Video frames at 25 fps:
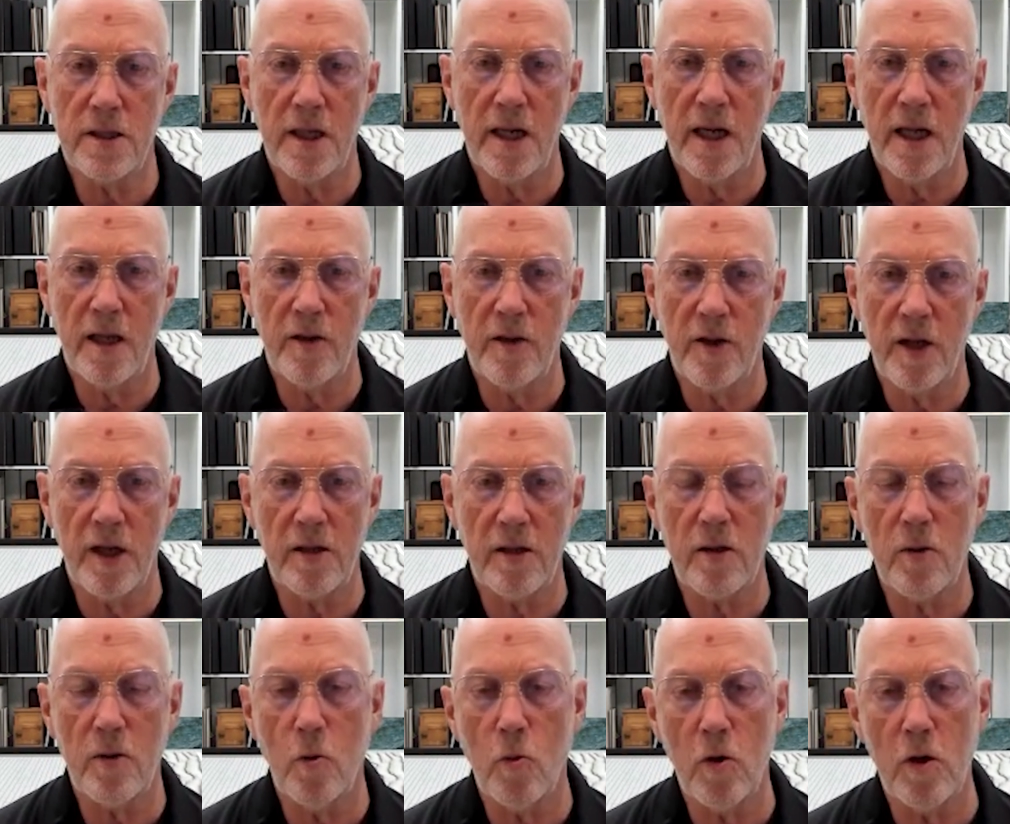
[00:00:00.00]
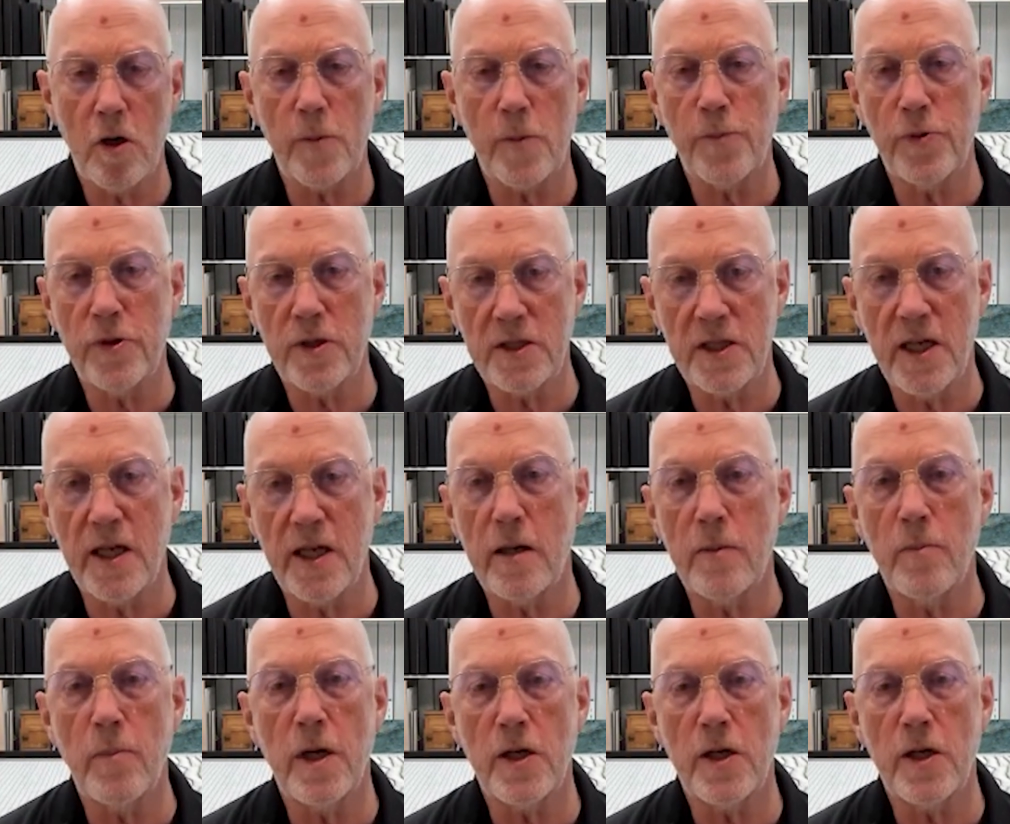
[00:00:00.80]
and I think the work
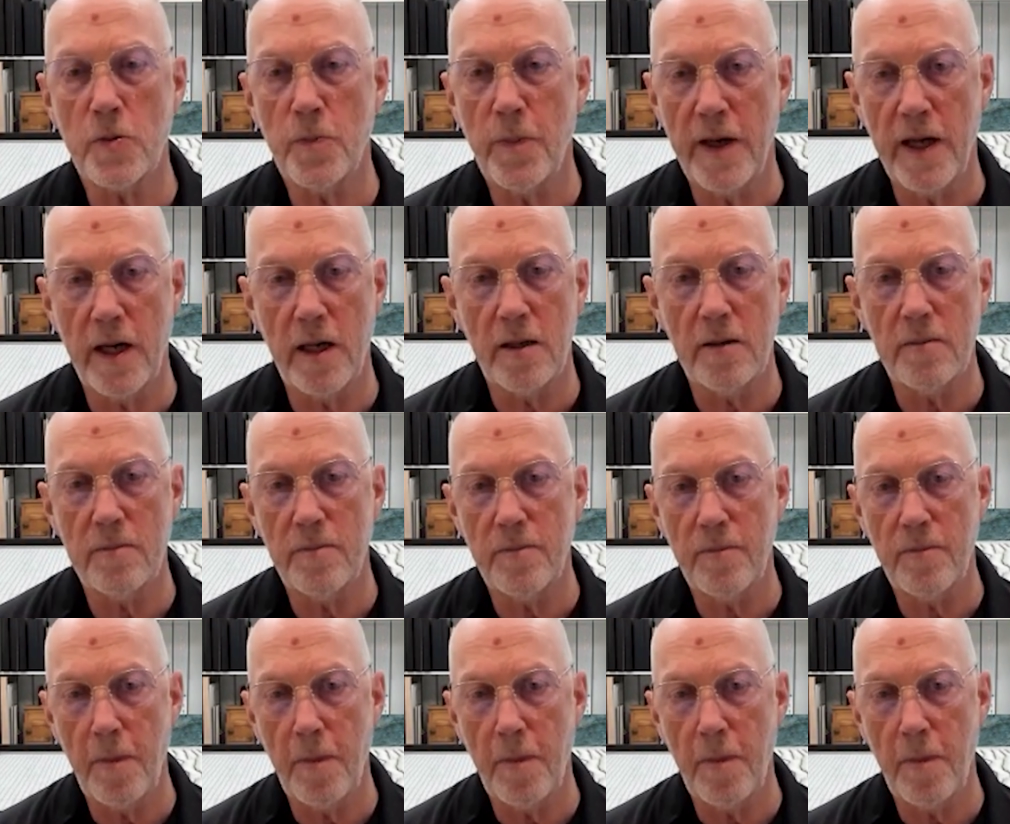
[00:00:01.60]
presented much better.